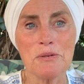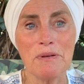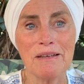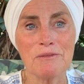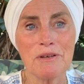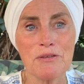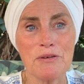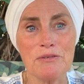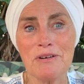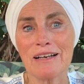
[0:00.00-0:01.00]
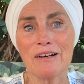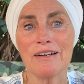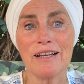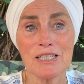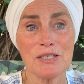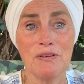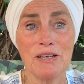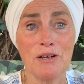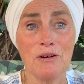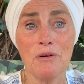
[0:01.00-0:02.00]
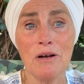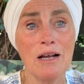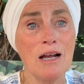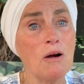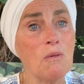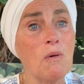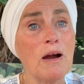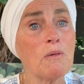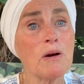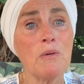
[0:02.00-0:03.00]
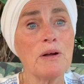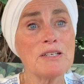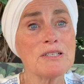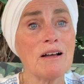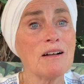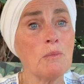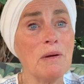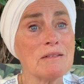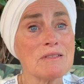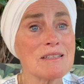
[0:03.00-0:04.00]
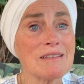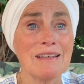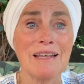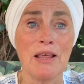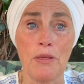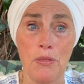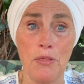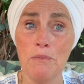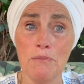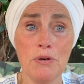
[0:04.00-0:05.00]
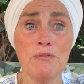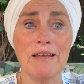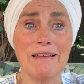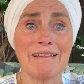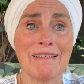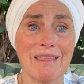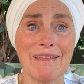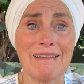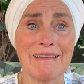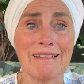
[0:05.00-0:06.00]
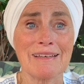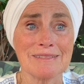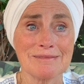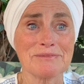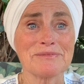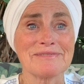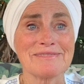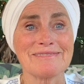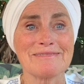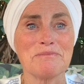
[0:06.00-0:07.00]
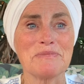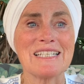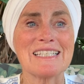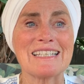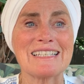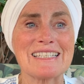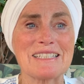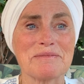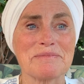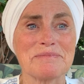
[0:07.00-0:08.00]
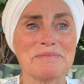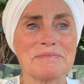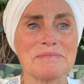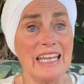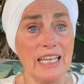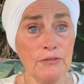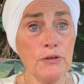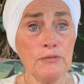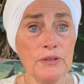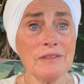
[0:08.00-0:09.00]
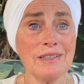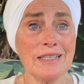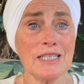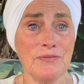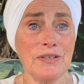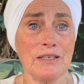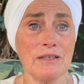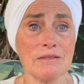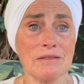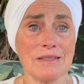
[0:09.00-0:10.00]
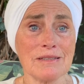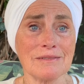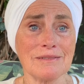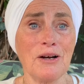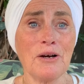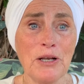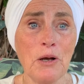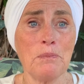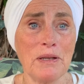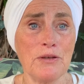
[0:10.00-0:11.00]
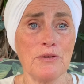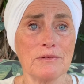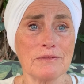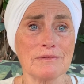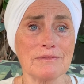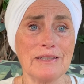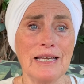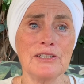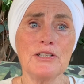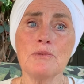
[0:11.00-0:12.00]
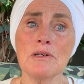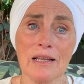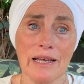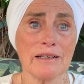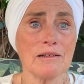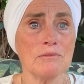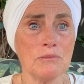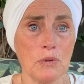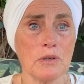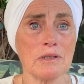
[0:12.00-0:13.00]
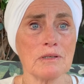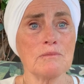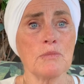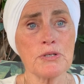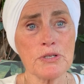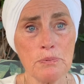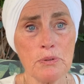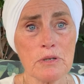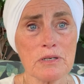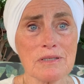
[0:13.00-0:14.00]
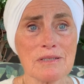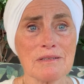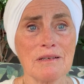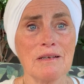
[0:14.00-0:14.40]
to being with you in our next video where we're going to talk about the moving thing. Blessings. If you feel that these videos are helping you and you would like more support,